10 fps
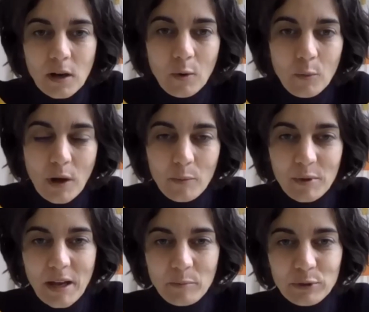I hope I'll
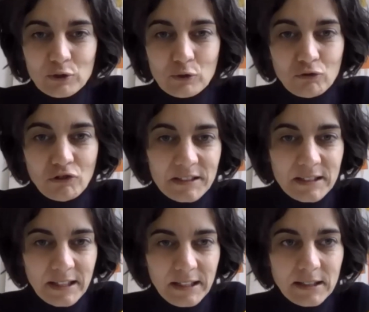be able to
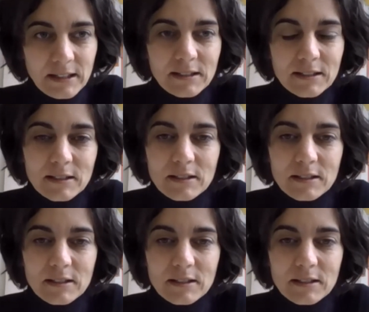translate it because